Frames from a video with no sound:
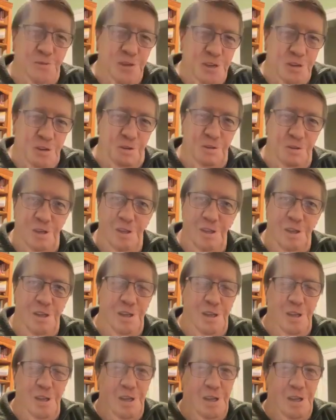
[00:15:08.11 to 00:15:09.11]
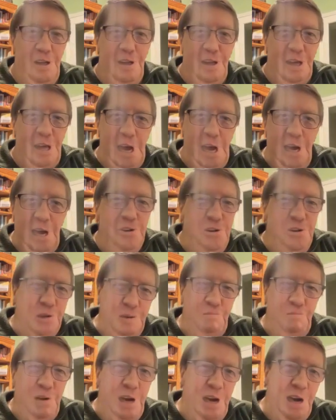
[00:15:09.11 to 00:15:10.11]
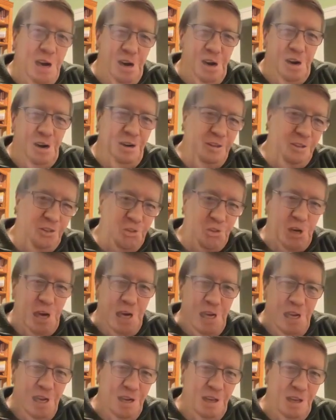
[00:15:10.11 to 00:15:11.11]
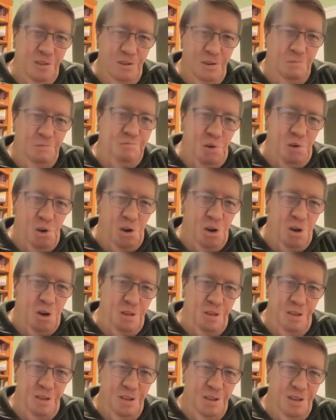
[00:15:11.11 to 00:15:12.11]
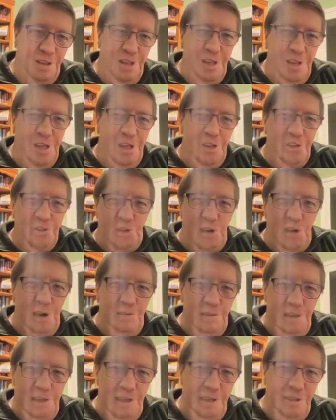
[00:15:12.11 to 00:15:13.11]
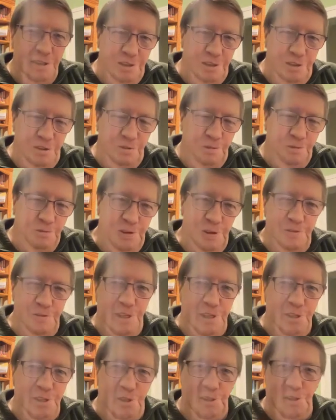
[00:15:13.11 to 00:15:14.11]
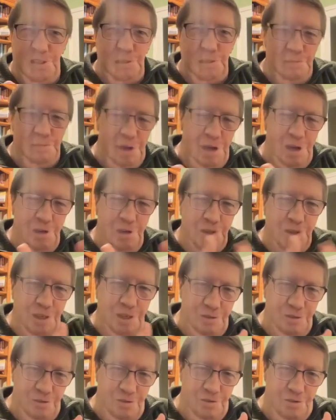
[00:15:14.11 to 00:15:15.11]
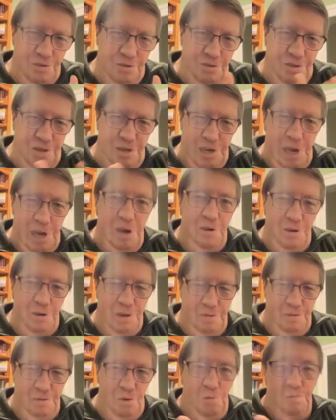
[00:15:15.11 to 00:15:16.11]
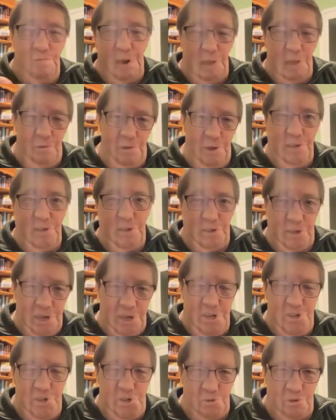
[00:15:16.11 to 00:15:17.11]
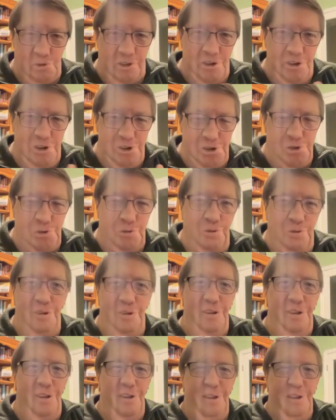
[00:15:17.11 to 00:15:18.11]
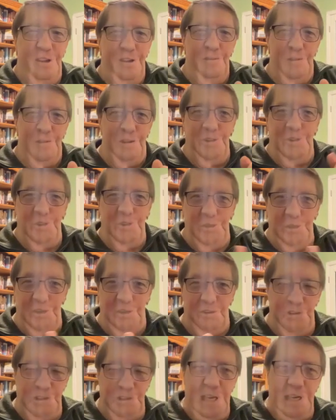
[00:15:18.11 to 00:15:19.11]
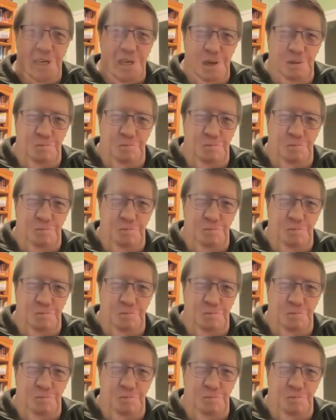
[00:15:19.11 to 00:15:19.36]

field, how do you compare trying to hit a little ball traveling at, 50, 60 miles an hour that, oh, by the way, could hit you and hurt you versus, kicking